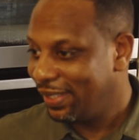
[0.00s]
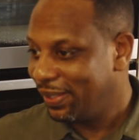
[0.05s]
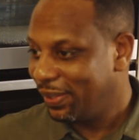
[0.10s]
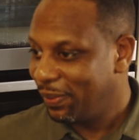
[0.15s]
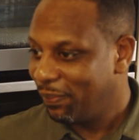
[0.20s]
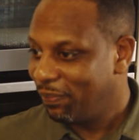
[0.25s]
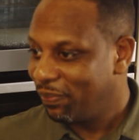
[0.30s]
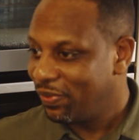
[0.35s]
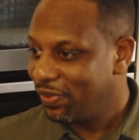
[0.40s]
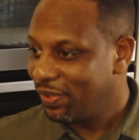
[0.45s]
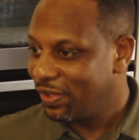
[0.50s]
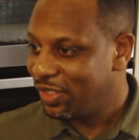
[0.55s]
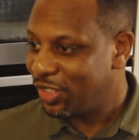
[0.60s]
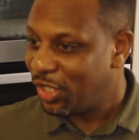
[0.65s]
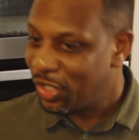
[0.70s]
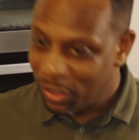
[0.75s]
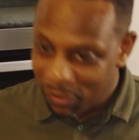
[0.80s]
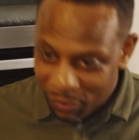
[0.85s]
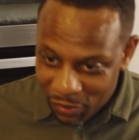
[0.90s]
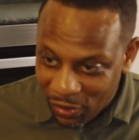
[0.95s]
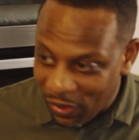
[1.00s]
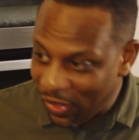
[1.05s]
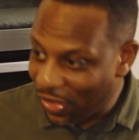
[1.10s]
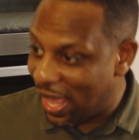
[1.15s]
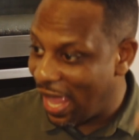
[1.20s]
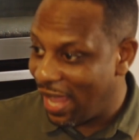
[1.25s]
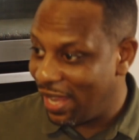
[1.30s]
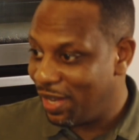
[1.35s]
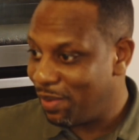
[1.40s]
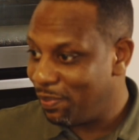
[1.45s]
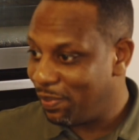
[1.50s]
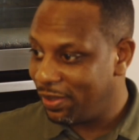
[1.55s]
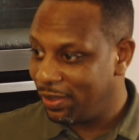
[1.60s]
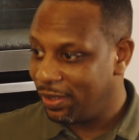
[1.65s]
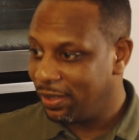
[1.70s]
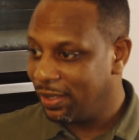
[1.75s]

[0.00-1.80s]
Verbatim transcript: of course so you've got that element